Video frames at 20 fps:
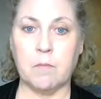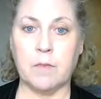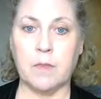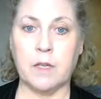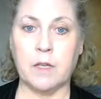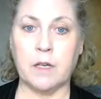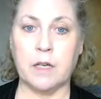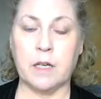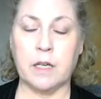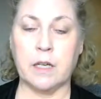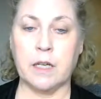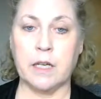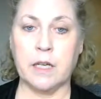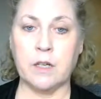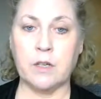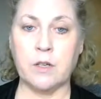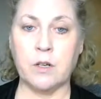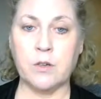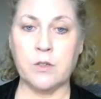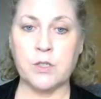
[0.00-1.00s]
The
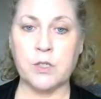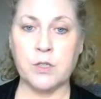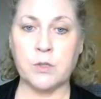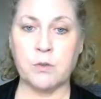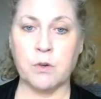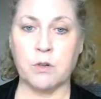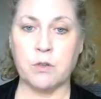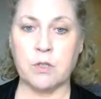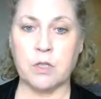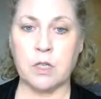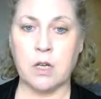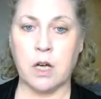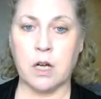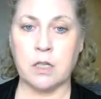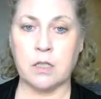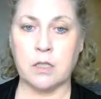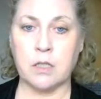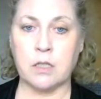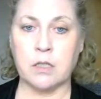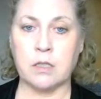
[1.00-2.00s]
ear, nose, throat
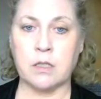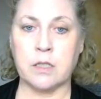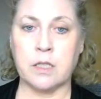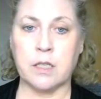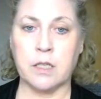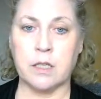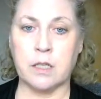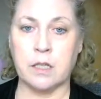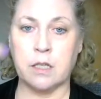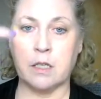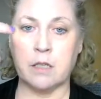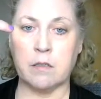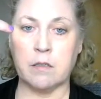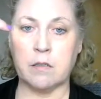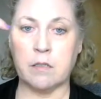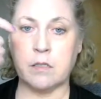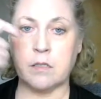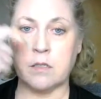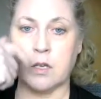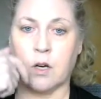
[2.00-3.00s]
doctor did a
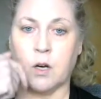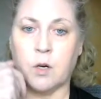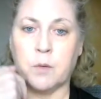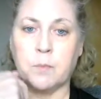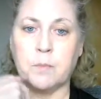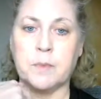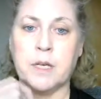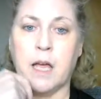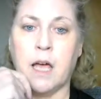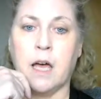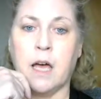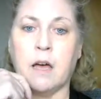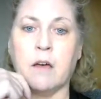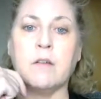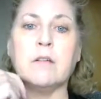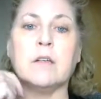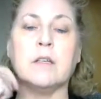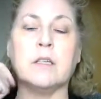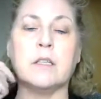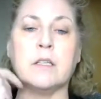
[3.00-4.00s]
scope
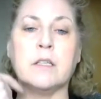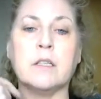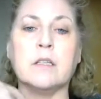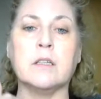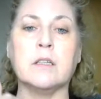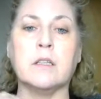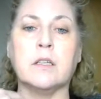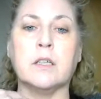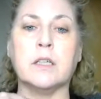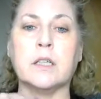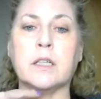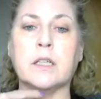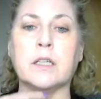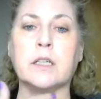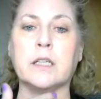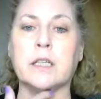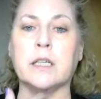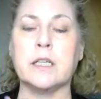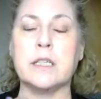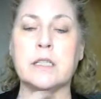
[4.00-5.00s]
down to look
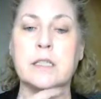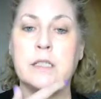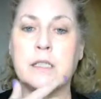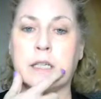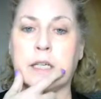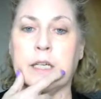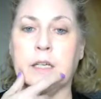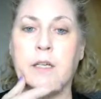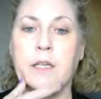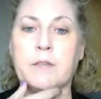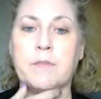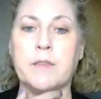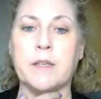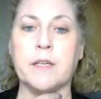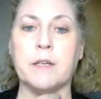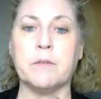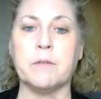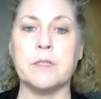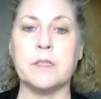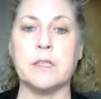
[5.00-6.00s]
and see if
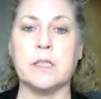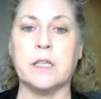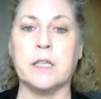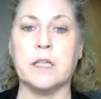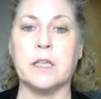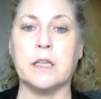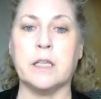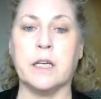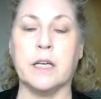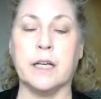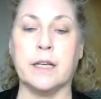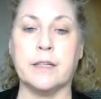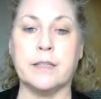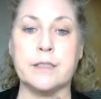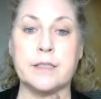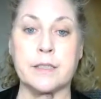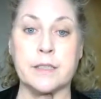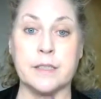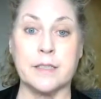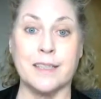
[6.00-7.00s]
there was anything
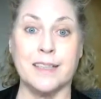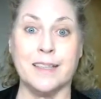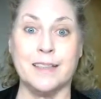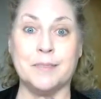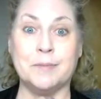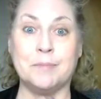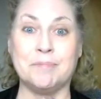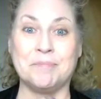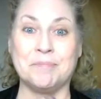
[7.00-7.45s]
to see.